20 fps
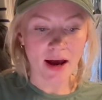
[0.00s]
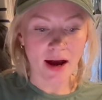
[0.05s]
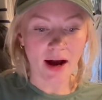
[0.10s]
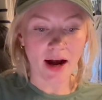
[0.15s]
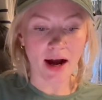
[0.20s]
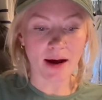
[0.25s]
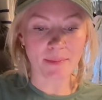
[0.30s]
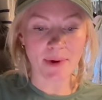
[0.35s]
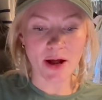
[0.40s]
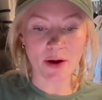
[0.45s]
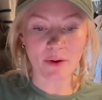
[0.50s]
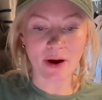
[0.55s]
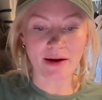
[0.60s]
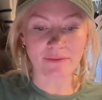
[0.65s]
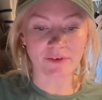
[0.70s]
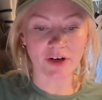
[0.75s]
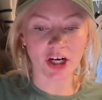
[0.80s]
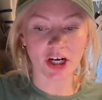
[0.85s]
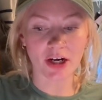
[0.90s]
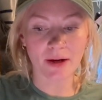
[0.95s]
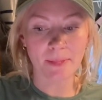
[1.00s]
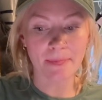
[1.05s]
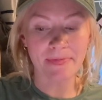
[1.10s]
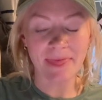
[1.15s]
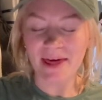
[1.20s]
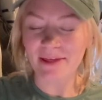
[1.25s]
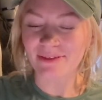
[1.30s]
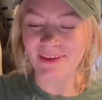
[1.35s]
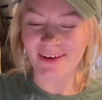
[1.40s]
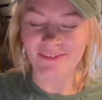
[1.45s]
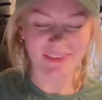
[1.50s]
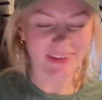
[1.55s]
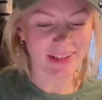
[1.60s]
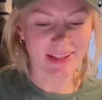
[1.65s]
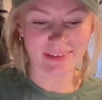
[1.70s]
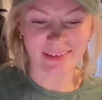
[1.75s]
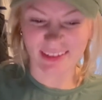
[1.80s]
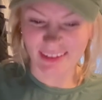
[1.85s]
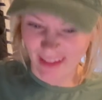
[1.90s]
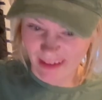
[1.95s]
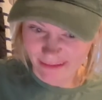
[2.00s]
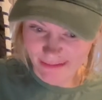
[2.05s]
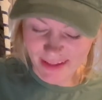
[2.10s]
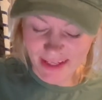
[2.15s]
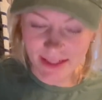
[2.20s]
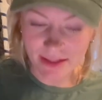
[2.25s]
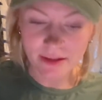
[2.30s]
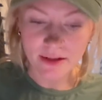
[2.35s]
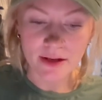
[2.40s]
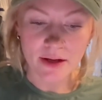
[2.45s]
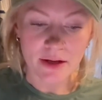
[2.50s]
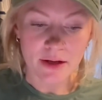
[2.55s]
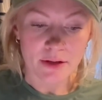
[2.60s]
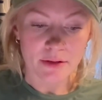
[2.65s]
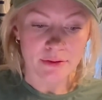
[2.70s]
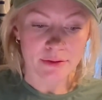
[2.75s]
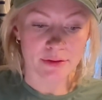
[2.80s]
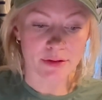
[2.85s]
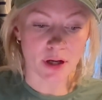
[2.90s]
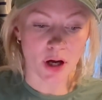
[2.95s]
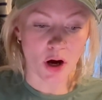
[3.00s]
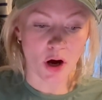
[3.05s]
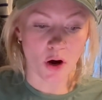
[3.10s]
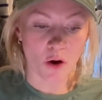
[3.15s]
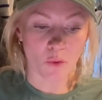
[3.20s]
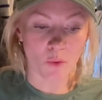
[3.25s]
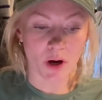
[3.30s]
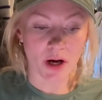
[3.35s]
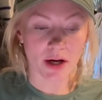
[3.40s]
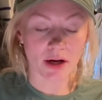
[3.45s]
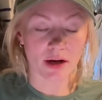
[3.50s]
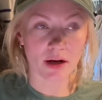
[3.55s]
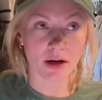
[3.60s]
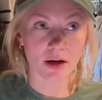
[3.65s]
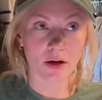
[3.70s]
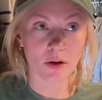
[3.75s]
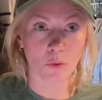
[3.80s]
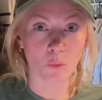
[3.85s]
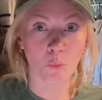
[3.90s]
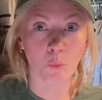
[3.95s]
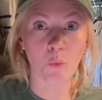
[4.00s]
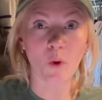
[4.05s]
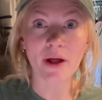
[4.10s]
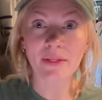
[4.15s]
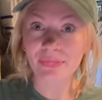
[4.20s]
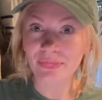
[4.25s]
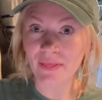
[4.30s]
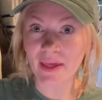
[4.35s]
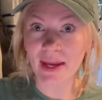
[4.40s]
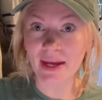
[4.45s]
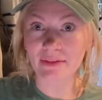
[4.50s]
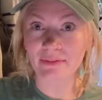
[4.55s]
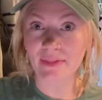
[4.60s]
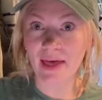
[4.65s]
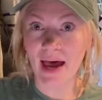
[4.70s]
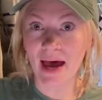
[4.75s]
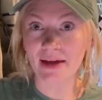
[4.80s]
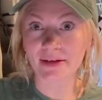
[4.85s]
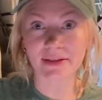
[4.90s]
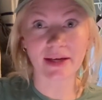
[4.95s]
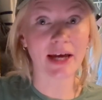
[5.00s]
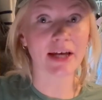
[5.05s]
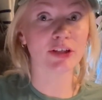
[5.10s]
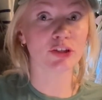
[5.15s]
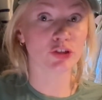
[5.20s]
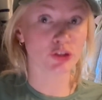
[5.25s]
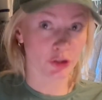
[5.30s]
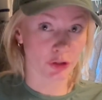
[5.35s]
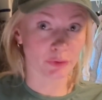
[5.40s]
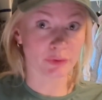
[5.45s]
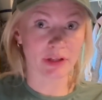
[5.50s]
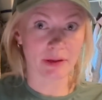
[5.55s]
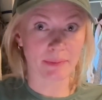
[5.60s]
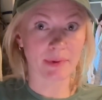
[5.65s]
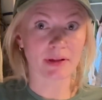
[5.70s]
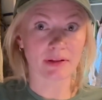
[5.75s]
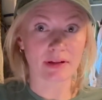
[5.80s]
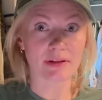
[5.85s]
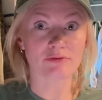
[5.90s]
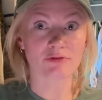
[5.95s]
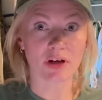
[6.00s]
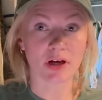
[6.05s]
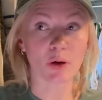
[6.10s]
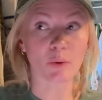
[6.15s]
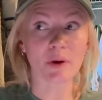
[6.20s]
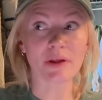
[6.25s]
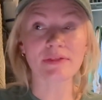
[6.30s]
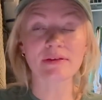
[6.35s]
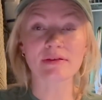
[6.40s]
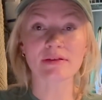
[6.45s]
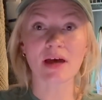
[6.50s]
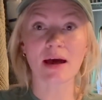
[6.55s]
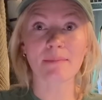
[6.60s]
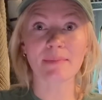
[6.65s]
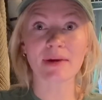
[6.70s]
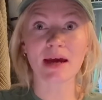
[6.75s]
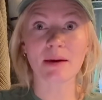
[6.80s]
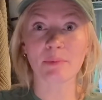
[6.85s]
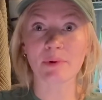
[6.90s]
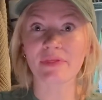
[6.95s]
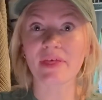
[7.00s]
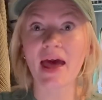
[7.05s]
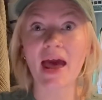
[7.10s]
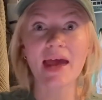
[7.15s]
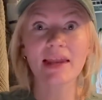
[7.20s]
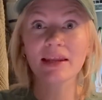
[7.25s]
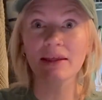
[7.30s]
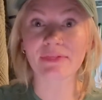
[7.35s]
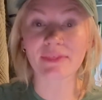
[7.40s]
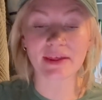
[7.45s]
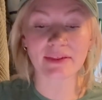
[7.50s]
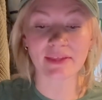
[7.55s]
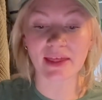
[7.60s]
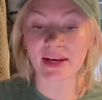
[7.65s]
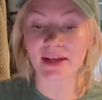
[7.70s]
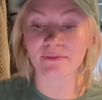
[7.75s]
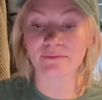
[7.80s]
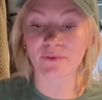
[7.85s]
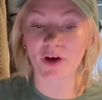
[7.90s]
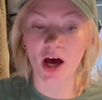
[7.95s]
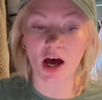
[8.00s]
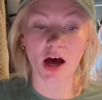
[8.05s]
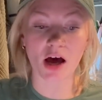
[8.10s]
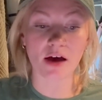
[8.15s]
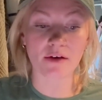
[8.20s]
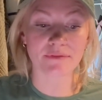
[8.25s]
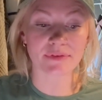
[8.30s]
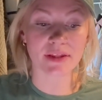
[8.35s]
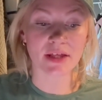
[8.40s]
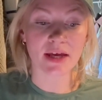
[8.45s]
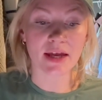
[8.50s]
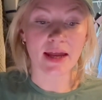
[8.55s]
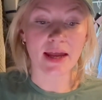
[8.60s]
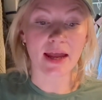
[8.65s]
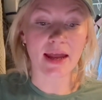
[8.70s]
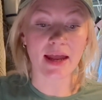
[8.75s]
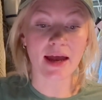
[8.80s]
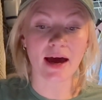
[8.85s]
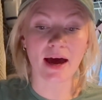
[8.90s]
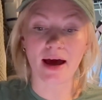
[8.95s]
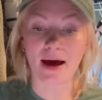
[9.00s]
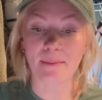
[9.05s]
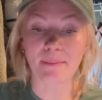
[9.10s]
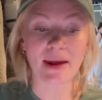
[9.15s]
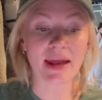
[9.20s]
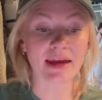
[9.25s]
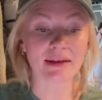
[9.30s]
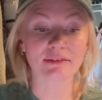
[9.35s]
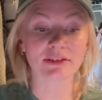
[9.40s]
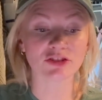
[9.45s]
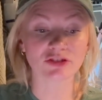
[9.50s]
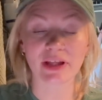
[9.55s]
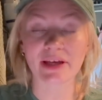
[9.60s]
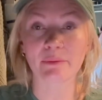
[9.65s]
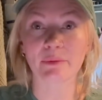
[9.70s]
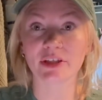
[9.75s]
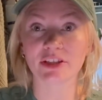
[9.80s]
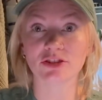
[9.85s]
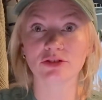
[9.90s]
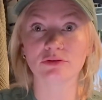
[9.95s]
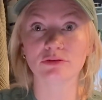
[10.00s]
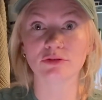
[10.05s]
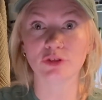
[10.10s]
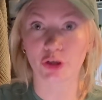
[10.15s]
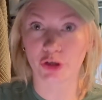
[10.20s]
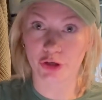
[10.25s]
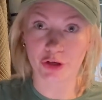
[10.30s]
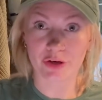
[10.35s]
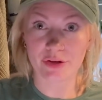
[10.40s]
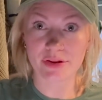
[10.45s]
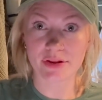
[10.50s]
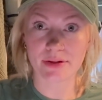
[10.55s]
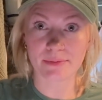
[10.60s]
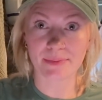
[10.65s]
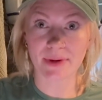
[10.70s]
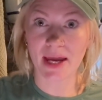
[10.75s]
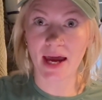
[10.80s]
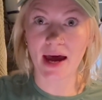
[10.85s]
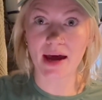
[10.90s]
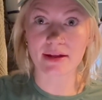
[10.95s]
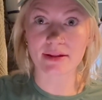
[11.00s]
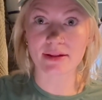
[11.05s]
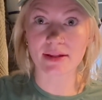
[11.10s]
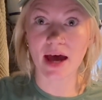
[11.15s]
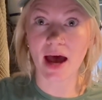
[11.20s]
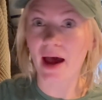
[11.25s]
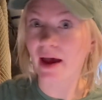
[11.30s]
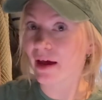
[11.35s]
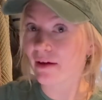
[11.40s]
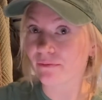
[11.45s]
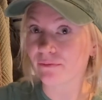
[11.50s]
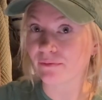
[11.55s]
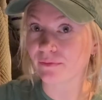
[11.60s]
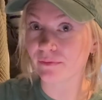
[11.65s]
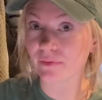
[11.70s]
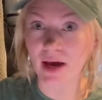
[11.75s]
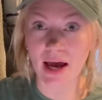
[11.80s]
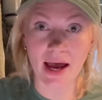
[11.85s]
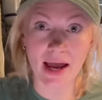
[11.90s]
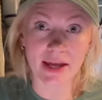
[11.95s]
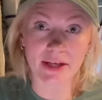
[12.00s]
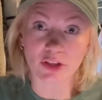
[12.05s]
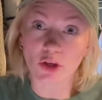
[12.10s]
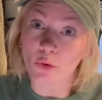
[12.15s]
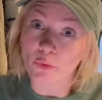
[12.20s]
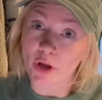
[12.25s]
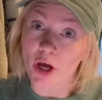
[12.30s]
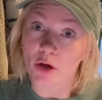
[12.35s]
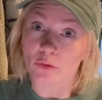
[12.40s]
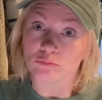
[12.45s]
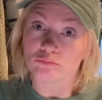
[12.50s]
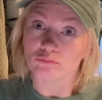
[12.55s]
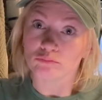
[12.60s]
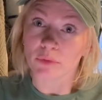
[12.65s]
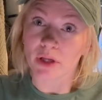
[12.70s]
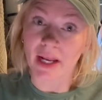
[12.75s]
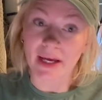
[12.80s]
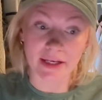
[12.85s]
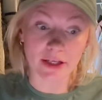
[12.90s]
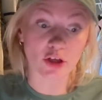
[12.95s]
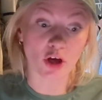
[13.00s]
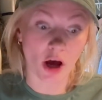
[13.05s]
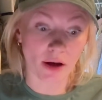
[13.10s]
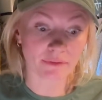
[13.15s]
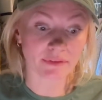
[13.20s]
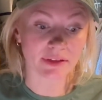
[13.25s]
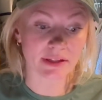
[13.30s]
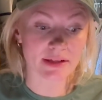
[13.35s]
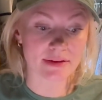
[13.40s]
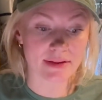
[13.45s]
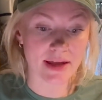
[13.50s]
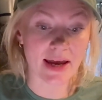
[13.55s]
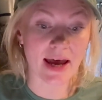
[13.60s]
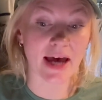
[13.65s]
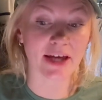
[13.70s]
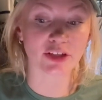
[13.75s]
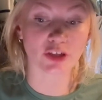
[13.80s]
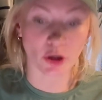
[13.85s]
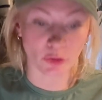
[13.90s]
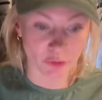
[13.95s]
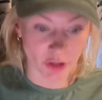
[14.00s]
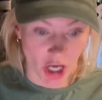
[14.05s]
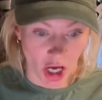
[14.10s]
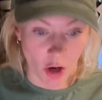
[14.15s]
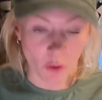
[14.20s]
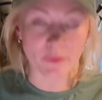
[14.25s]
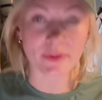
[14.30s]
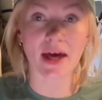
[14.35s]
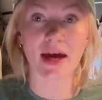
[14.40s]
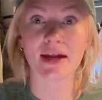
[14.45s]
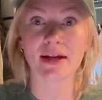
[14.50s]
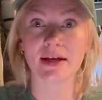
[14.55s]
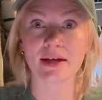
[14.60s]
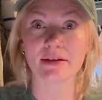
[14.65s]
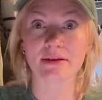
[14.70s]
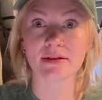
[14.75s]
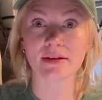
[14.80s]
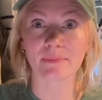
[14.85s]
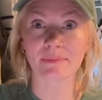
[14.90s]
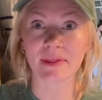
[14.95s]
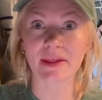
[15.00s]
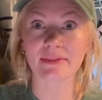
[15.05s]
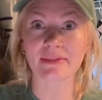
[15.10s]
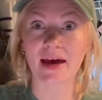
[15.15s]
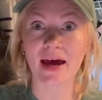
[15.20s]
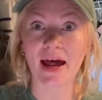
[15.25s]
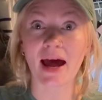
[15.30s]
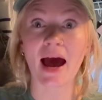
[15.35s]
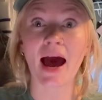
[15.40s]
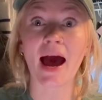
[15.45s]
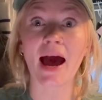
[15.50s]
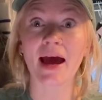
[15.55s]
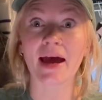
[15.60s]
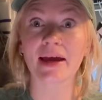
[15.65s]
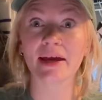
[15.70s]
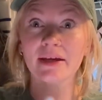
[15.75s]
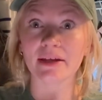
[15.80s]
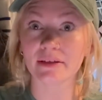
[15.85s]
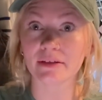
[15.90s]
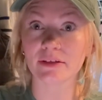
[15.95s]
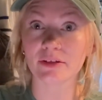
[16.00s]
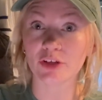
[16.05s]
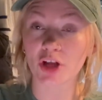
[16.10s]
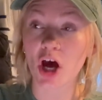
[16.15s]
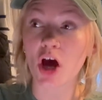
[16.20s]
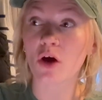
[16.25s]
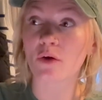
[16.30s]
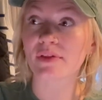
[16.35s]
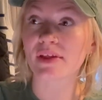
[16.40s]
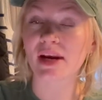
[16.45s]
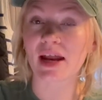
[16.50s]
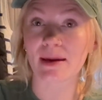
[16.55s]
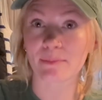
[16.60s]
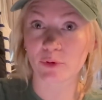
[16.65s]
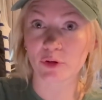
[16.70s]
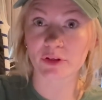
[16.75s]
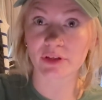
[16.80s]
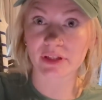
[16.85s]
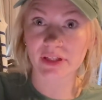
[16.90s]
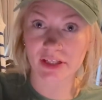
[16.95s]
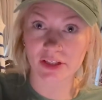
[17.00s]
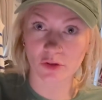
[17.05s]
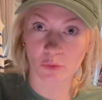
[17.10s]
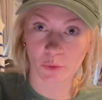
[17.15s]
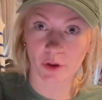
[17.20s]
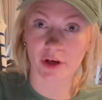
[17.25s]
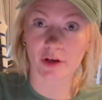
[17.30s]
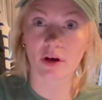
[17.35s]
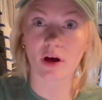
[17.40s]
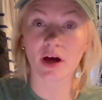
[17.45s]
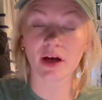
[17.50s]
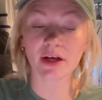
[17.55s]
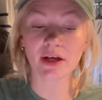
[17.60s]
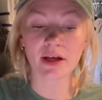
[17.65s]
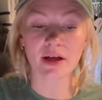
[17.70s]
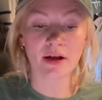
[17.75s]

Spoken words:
However, that's not really in the lesson. So one thing that I do typically struggle with is coming up with anything that involves English language learners, because I don't know. And I can confidently say I don't know. That is something that I know that I'm going to need to work on.